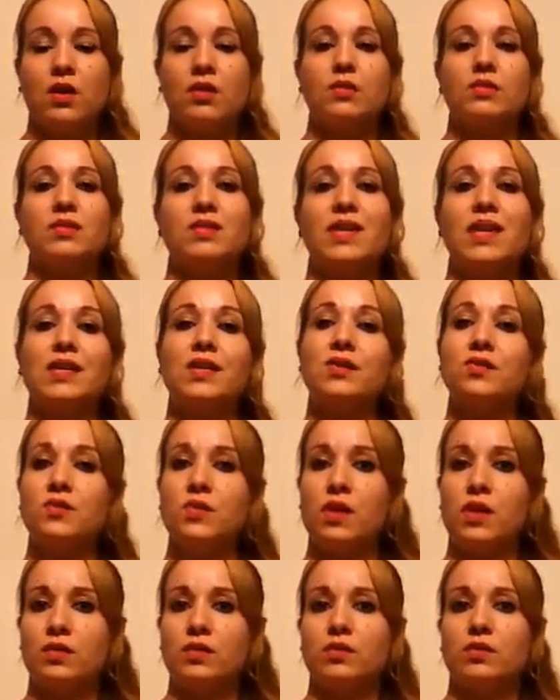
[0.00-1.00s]
Saying
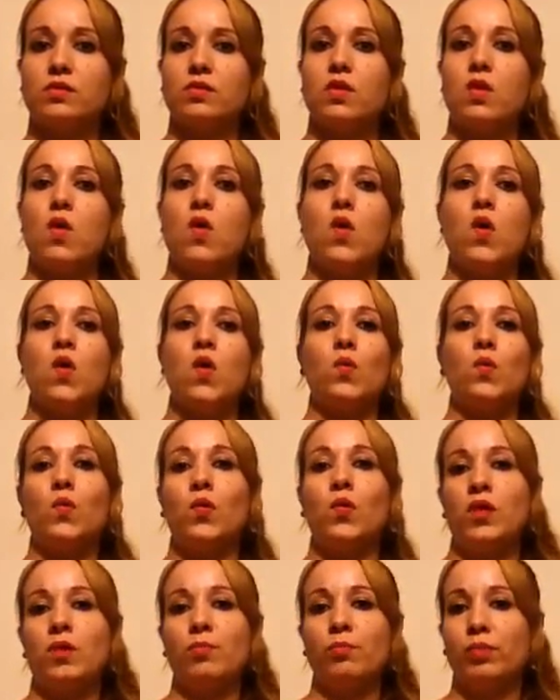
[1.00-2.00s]
yes
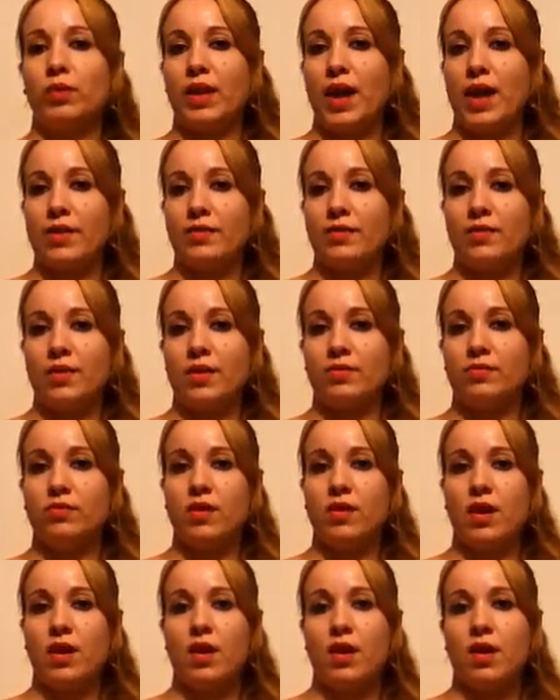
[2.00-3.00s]
would imply that
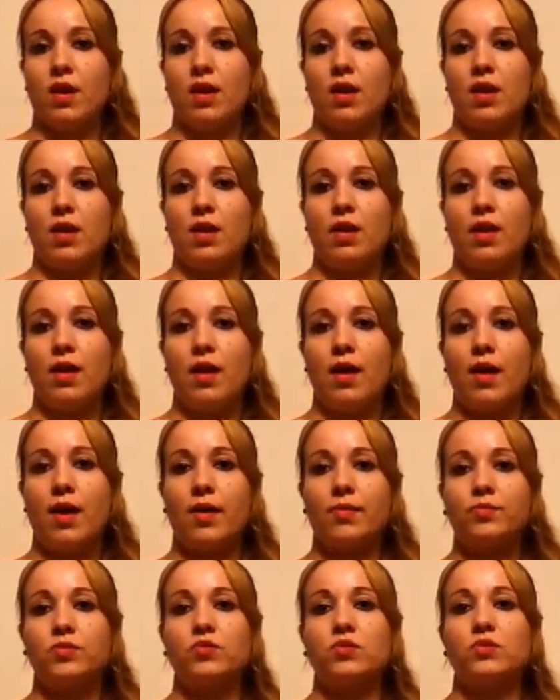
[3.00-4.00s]
they
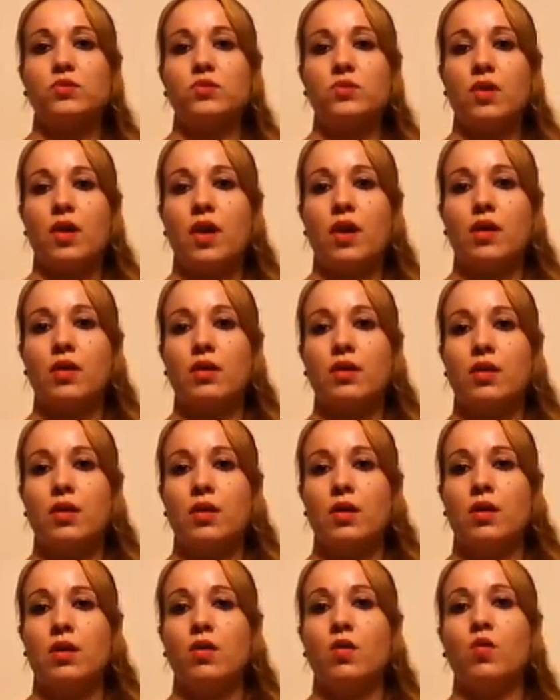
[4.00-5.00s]
have to start
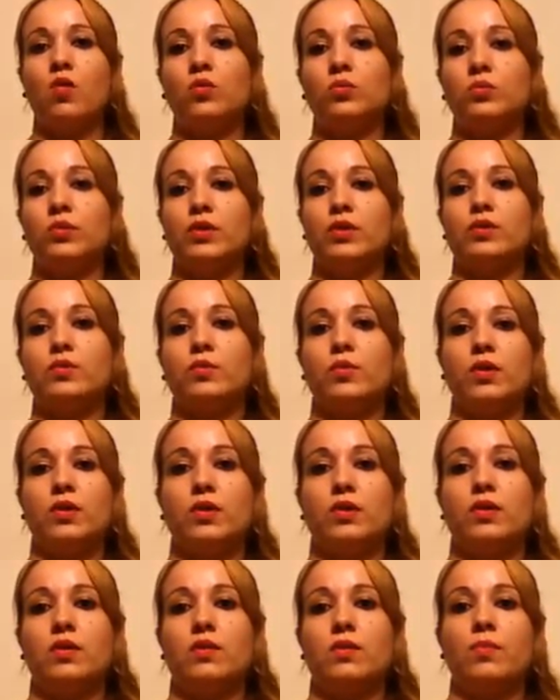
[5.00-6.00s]
over
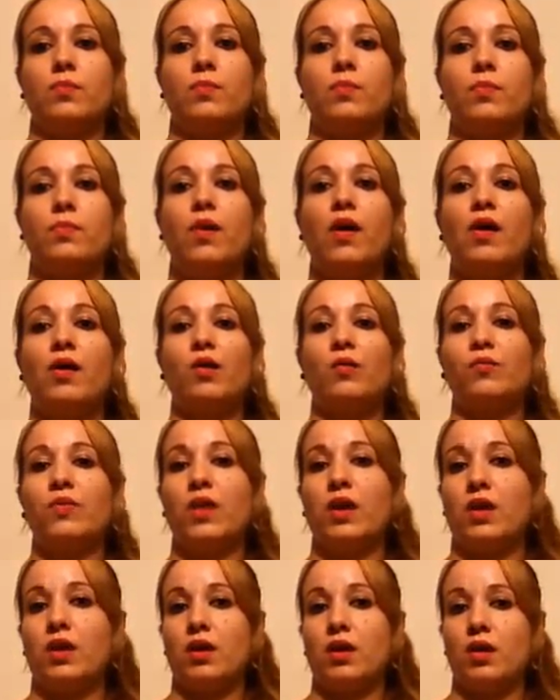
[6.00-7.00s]
with part of
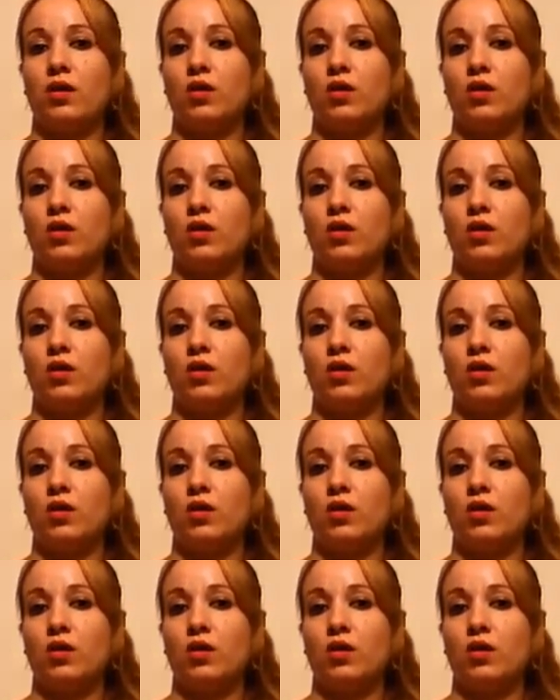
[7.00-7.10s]
the